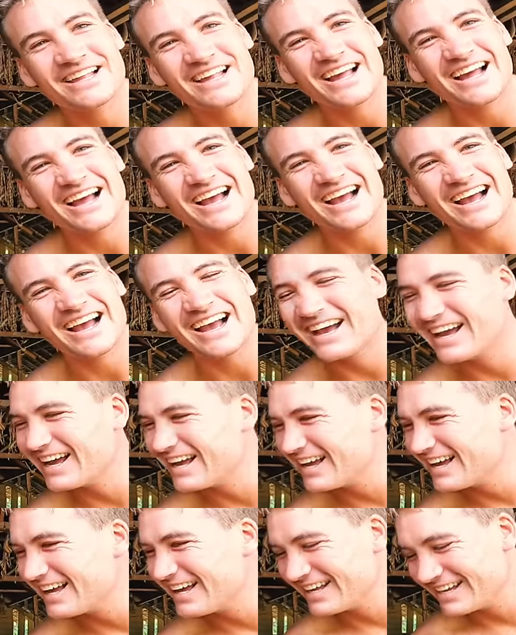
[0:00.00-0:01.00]
For the
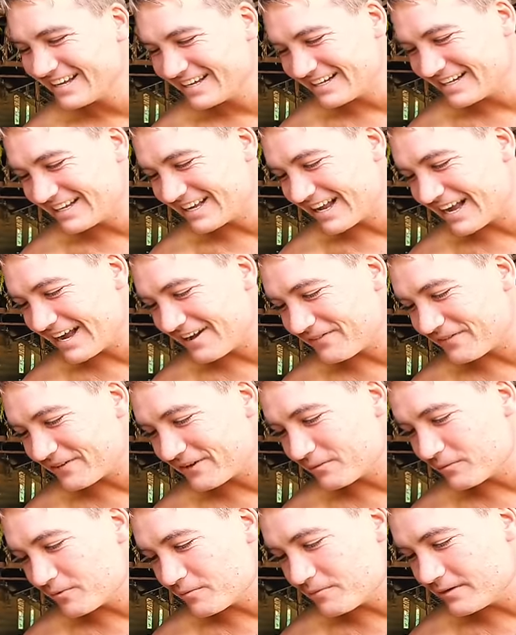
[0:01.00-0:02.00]
woman, yeah? Yeah, for
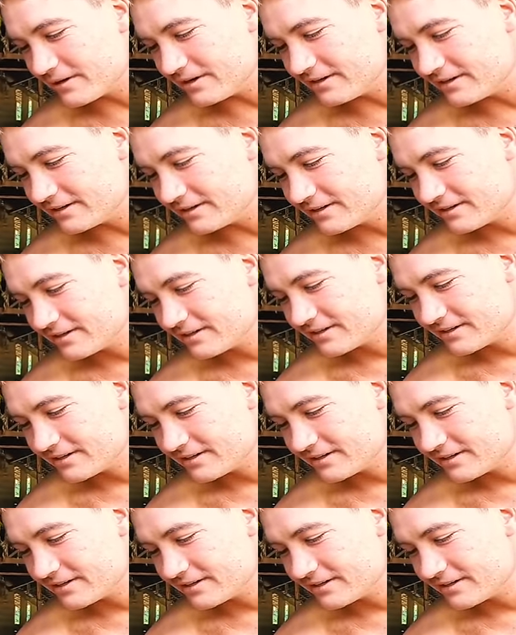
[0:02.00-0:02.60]
the woman. Yeah.